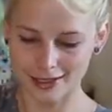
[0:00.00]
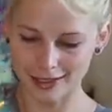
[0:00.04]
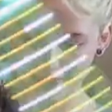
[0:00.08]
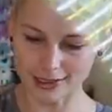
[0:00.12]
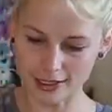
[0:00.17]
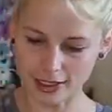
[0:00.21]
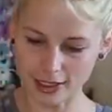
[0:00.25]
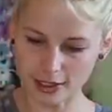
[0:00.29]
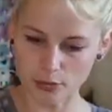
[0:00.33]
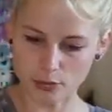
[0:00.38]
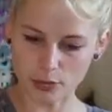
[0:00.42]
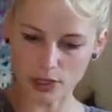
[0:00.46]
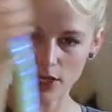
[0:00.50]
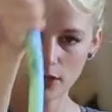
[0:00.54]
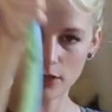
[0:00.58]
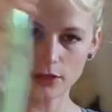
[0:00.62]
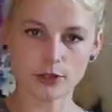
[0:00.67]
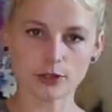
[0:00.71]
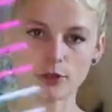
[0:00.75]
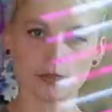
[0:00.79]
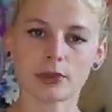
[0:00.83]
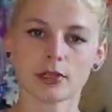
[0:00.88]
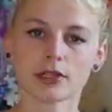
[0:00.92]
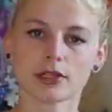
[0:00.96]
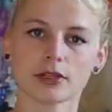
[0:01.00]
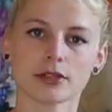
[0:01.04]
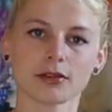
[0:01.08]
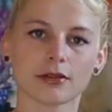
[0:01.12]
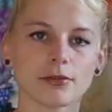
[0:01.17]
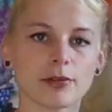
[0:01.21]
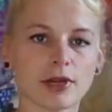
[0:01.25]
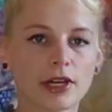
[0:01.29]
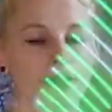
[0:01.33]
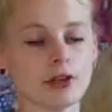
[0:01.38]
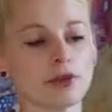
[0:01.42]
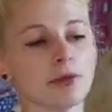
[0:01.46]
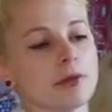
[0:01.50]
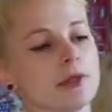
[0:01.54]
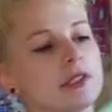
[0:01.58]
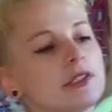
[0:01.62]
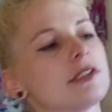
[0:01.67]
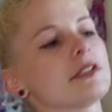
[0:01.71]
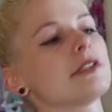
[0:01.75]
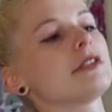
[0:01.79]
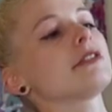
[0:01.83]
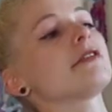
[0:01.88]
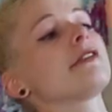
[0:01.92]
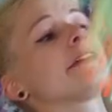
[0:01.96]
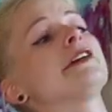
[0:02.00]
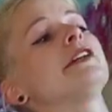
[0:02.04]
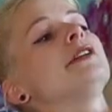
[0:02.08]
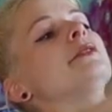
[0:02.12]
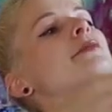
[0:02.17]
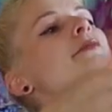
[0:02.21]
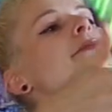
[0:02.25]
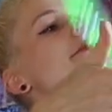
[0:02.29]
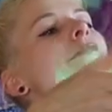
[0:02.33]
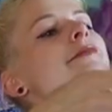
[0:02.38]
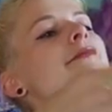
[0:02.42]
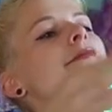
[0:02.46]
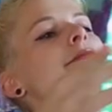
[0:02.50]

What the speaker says: It's like bed hooping. Bed hooping's good, right?